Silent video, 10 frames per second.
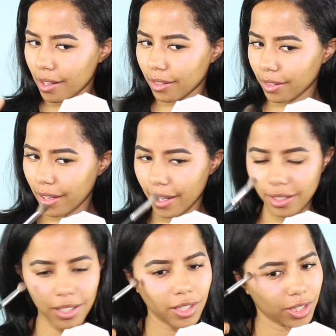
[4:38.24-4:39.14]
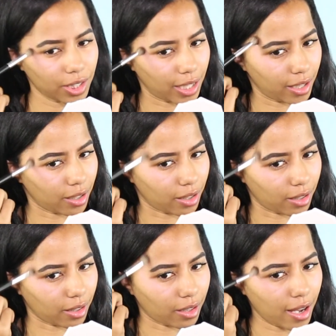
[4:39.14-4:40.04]
like this shade a
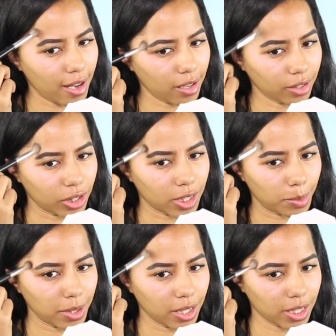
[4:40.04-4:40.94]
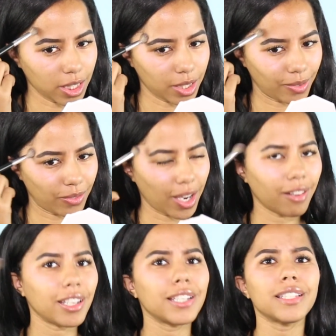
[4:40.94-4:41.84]
lot just because it's
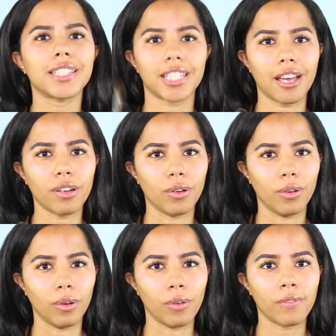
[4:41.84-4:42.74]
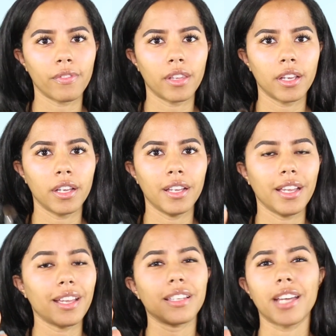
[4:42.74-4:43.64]
very subtle
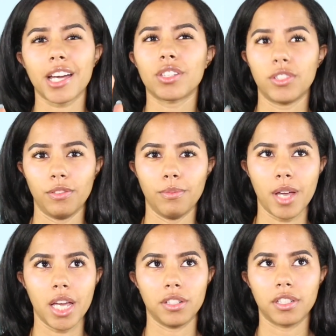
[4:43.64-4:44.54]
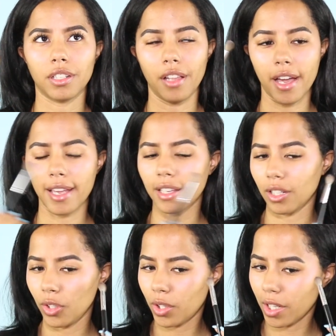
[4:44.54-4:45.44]
and not too much. Like,
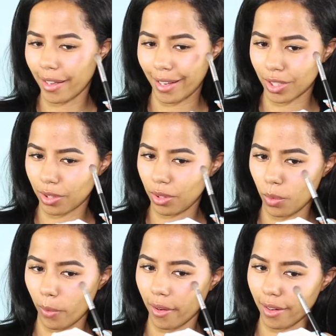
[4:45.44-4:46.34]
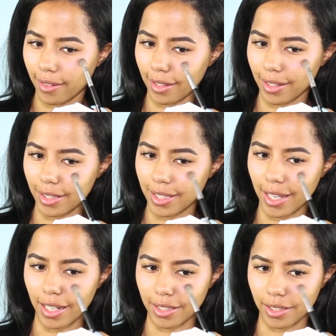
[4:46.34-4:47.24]
you can actually wear this
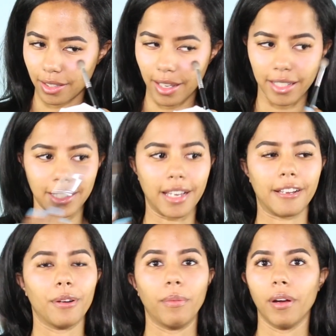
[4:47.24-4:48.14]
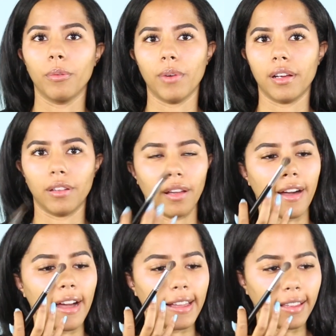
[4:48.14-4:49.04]
as like a regular
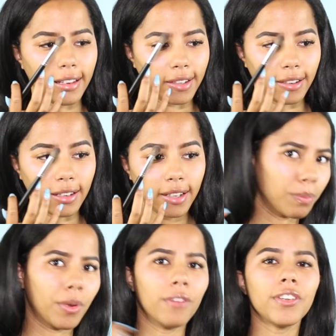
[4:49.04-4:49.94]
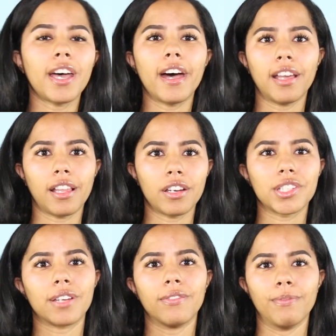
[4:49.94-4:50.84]
highlighter. Both of the
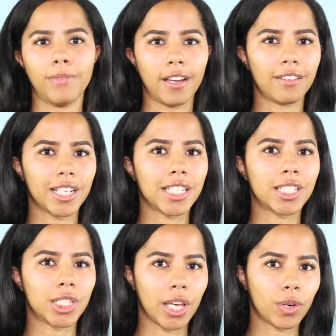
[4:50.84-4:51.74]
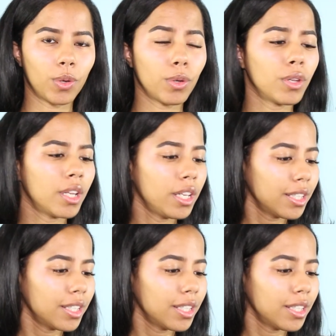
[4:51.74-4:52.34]
highlighters are very subtle.